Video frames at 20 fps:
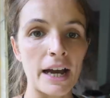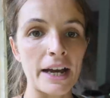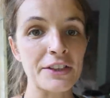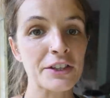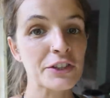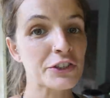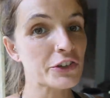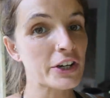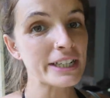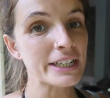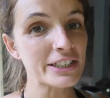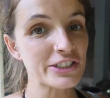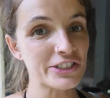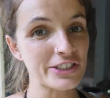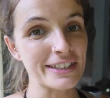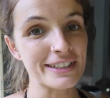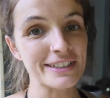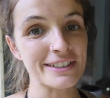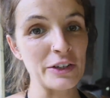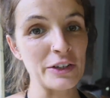And the drainage
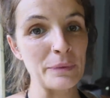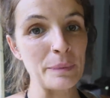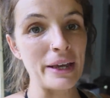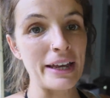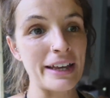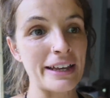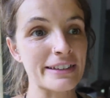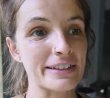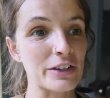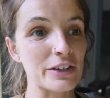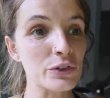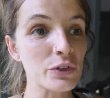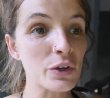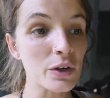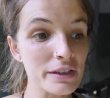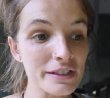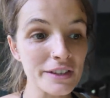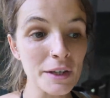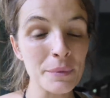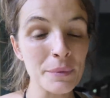system is
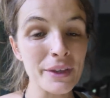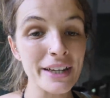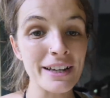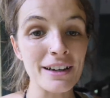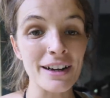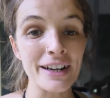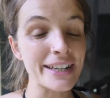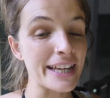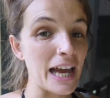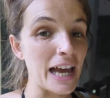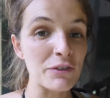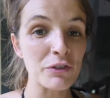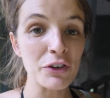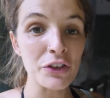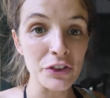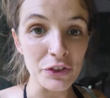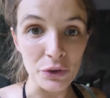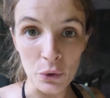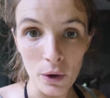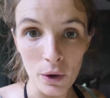not something I'd ever
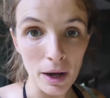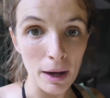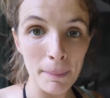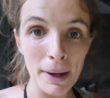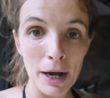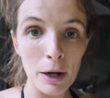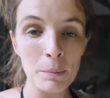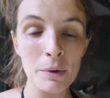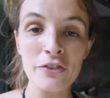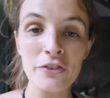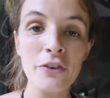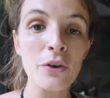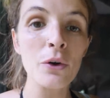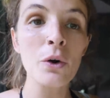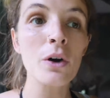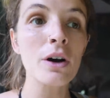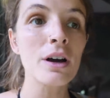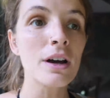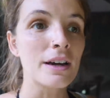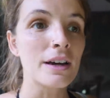thought about
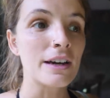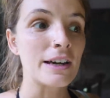before,